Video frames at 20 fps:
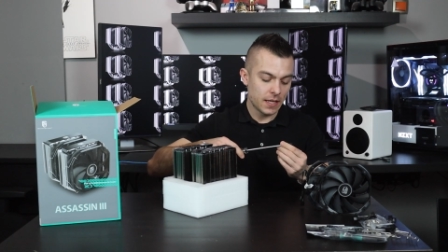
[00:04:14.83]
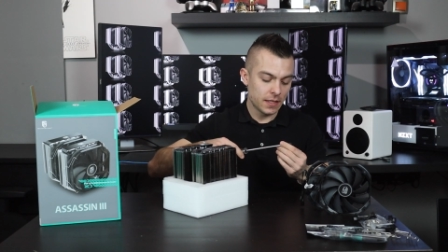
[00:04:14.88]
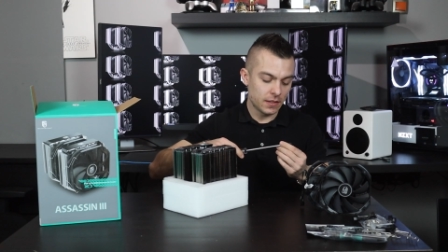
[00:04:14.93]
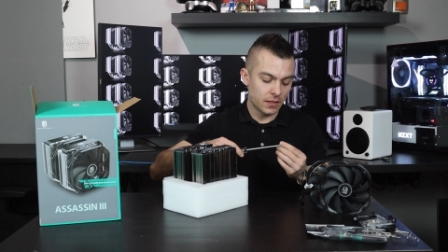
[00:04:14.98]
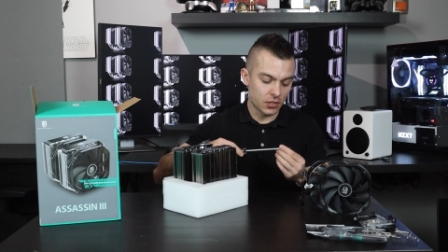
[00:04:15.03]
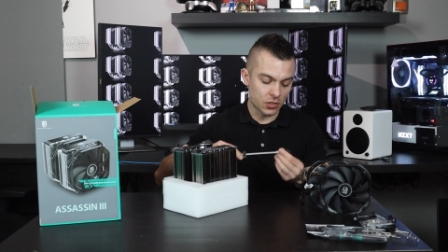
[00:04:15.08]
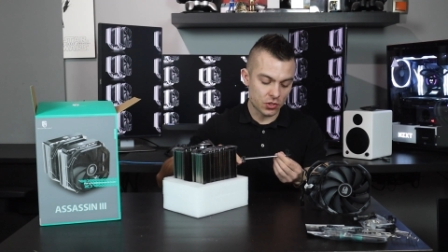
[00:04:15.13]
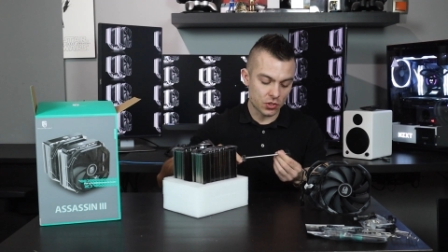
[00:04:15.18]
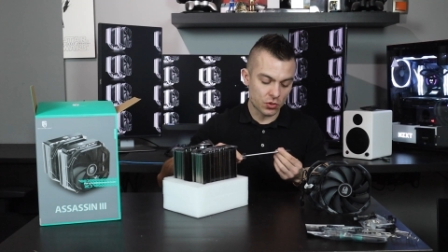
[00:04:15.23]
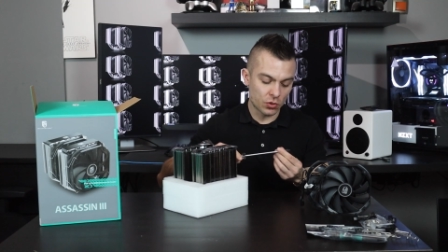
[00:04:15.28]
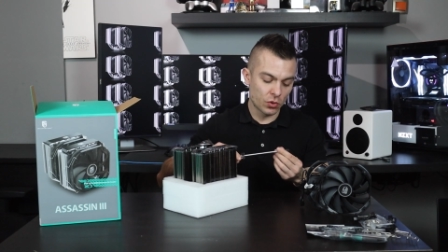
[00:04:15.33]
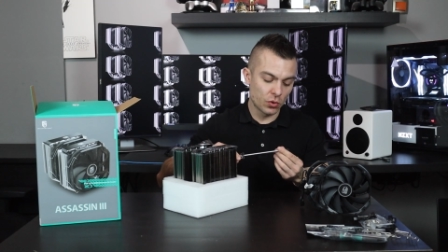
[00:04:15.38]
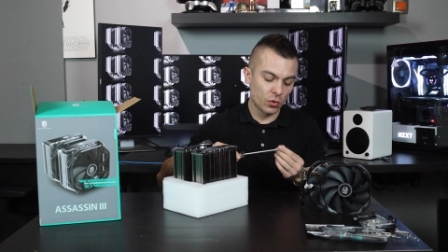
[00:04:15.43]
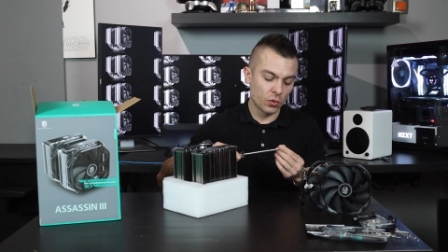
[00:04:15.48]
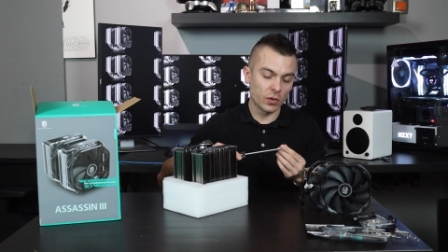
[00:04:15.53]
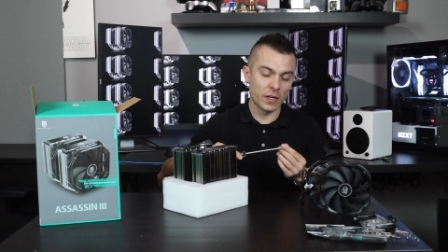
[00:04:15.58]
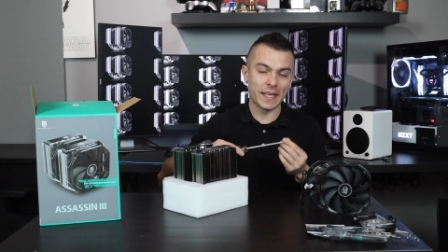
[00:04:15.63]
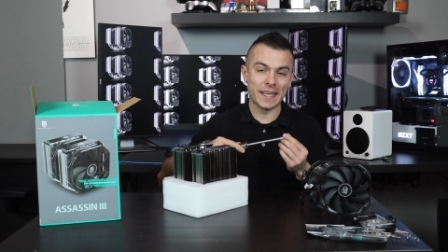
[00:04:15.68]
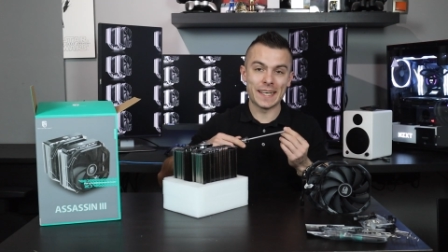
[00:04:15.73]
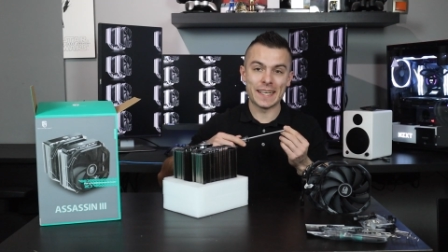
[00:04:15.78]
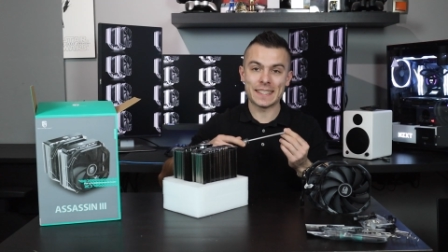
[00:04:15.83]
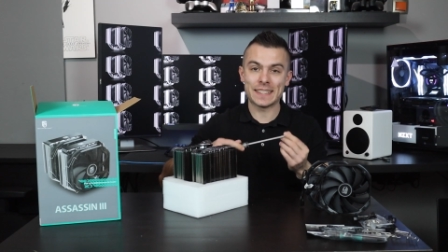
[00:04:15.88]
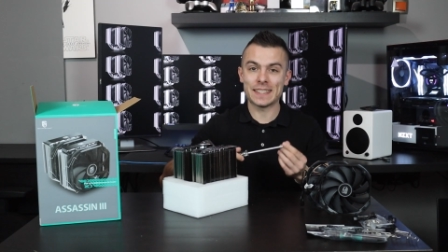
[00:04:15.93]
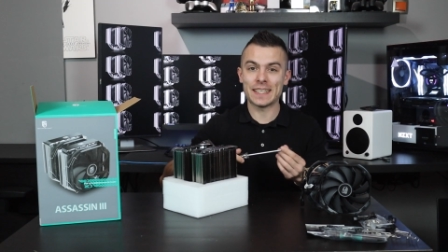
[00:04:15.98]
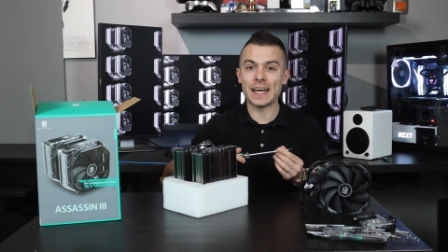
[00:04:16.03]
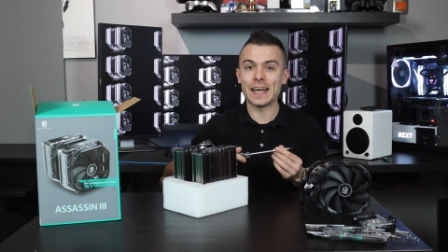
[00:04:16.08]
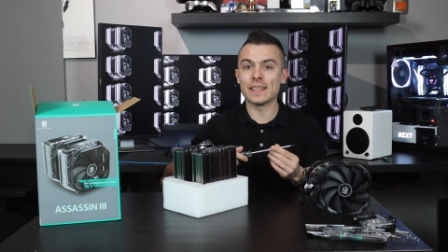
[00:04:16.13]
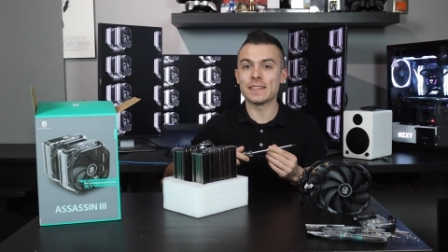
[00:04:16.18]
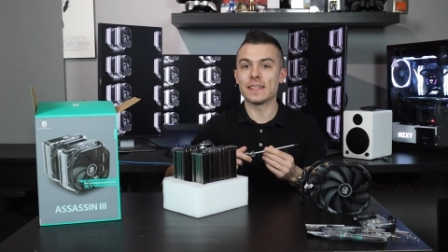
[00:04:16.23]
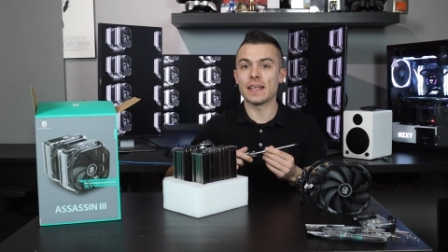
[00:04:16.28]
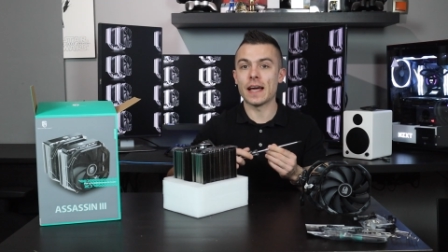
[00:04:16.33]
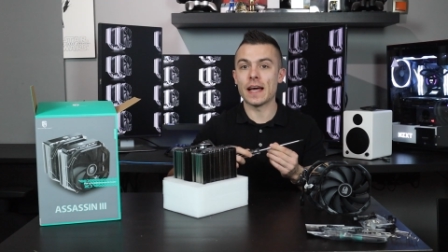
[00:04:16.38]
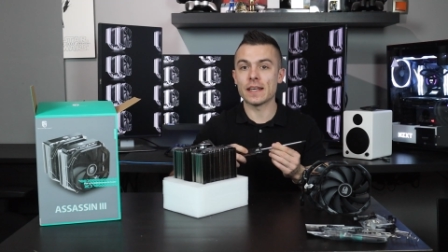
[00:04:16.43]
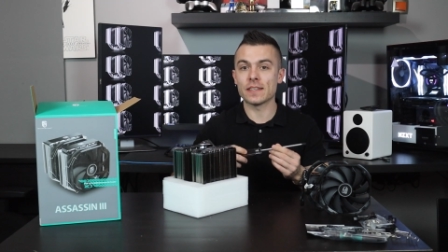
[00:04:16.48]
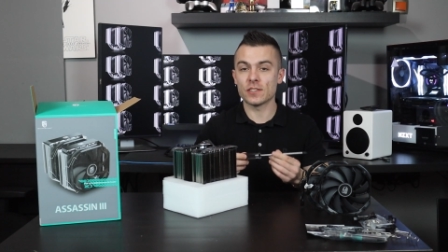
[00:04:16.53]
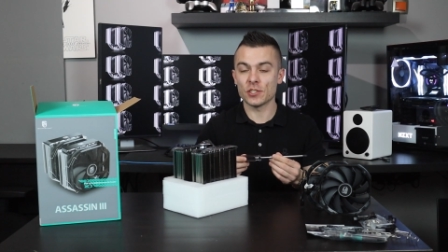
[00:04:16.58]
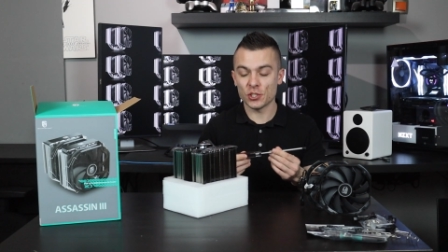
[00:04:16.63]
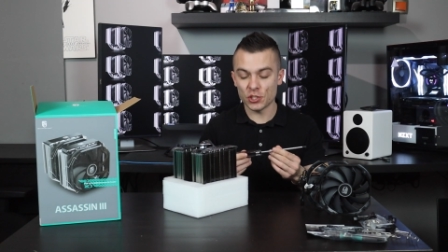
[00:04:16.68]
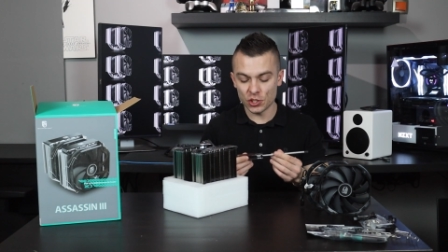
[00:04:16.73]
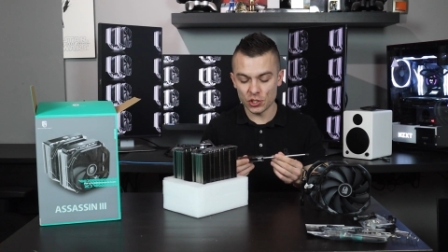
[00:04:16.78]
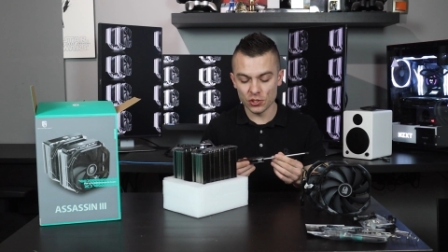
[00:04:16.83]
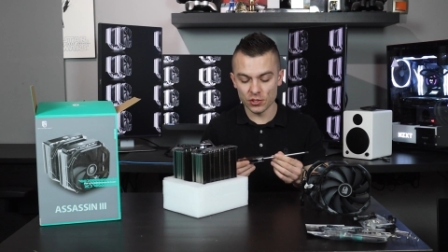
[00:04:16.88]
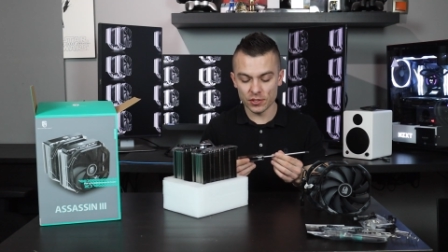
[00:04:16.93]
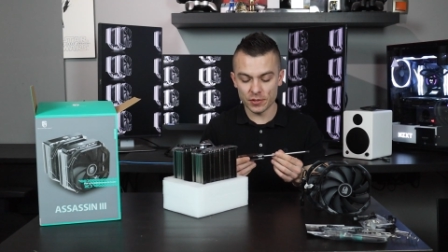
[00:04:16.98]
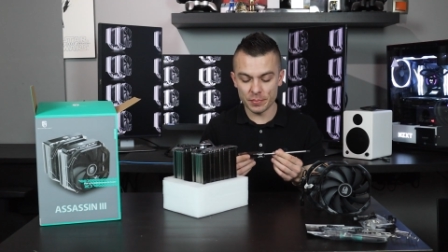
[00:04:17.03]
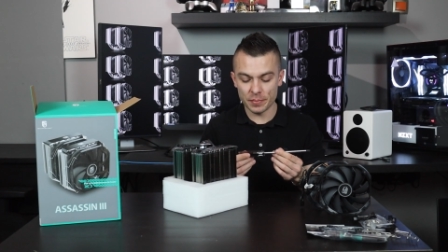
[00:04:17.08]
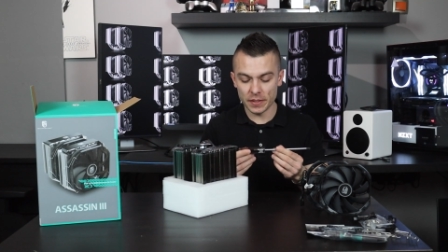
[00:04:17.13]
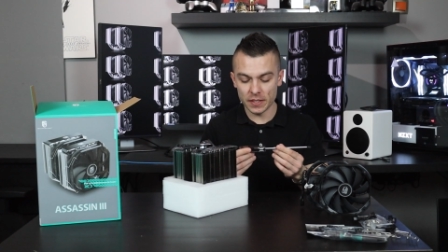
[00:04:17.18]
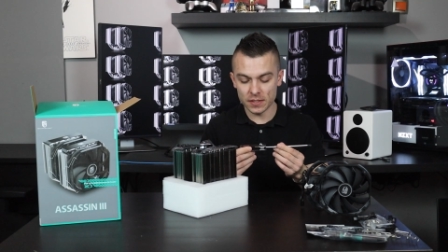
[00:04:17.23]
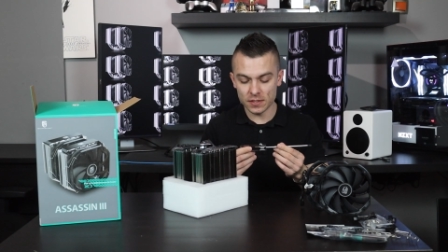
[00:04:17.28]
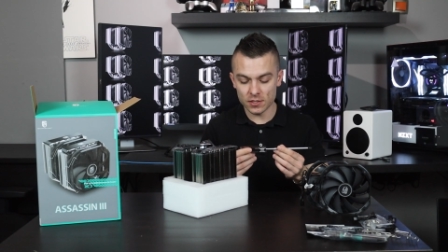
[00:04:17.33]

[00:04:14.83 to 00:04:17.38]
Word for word: the screw tight as it should be.